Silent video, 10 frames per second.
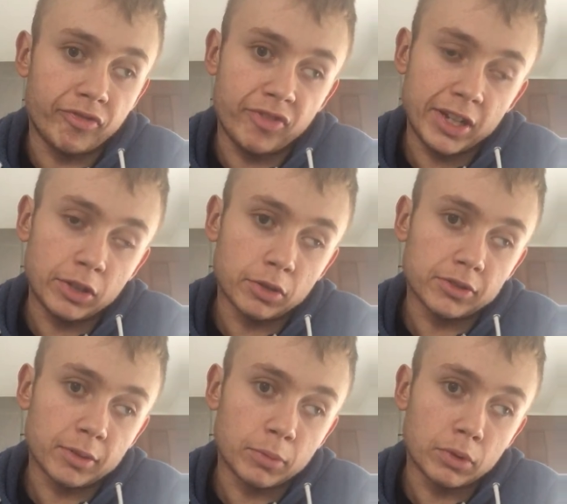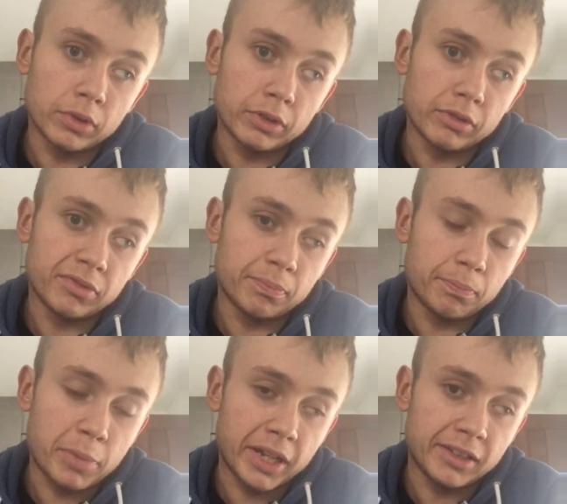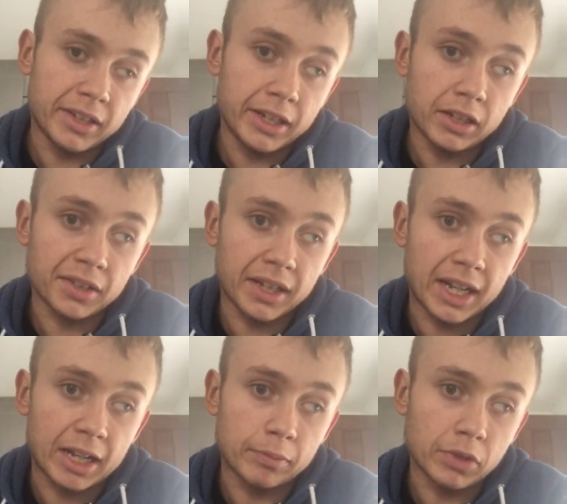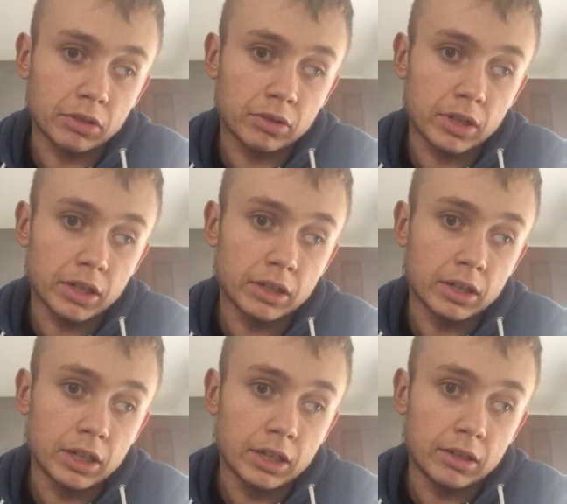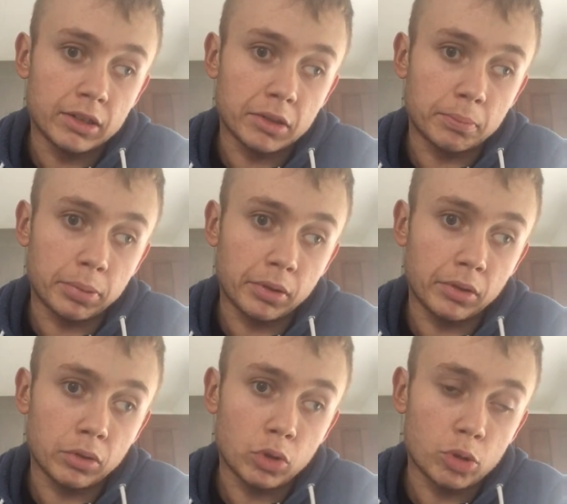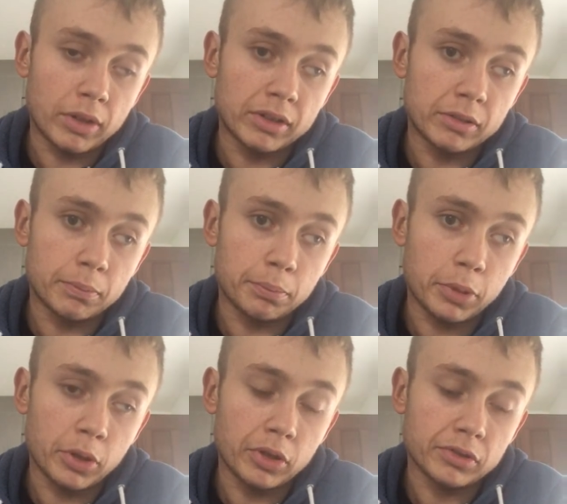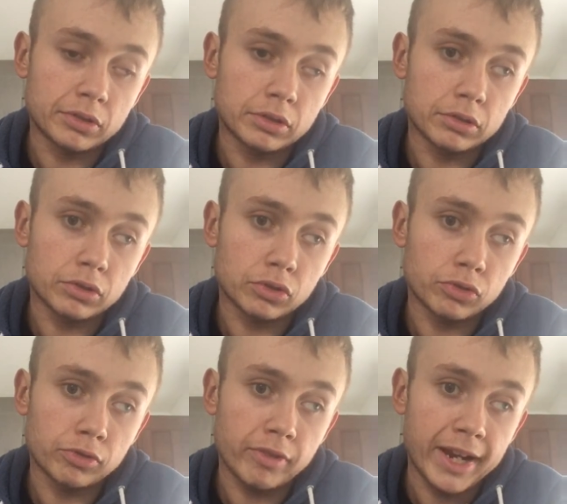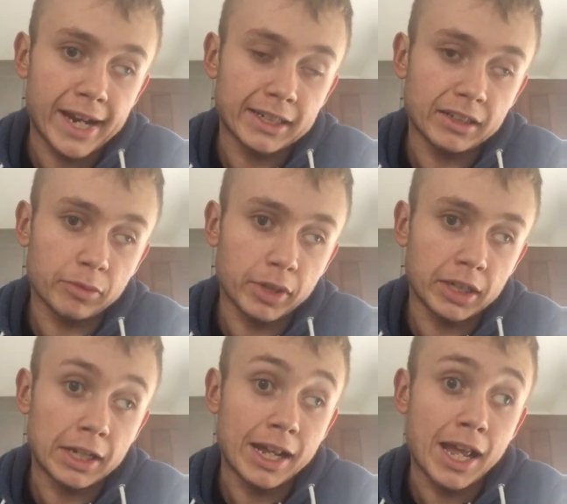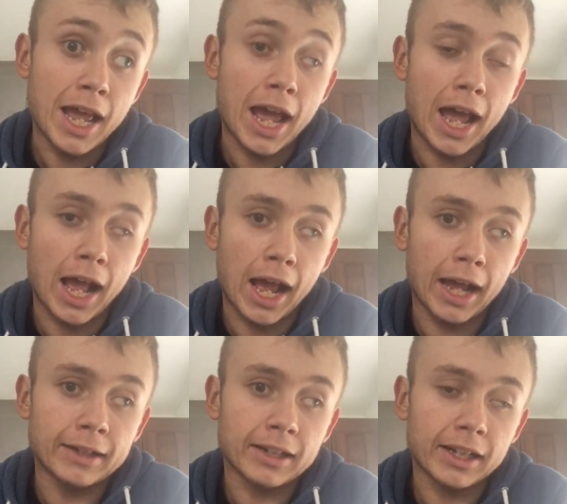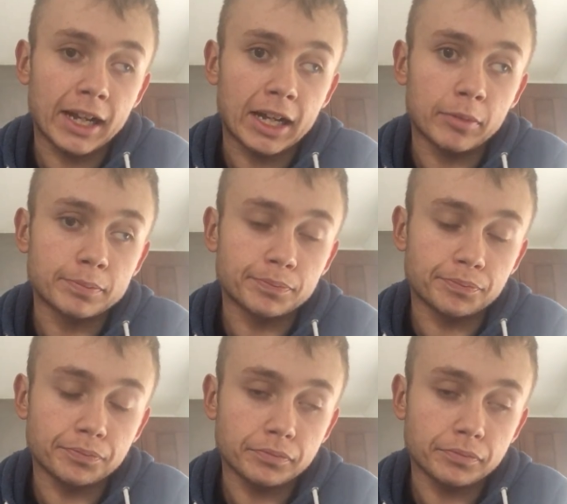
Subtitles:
videos on what to do with PT, because I am doing a diploma in personal training at the minute, and I am